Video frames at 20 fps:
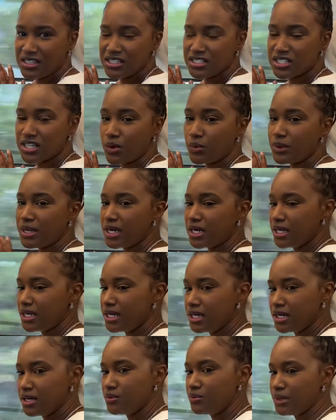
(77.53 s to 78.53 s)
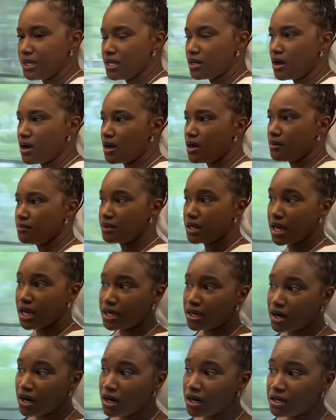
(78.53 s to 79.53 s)
so we are here. We um, got
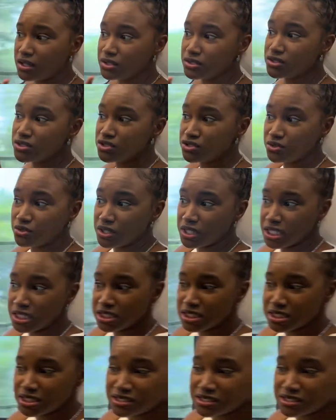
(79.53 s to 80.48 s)
our stewardess,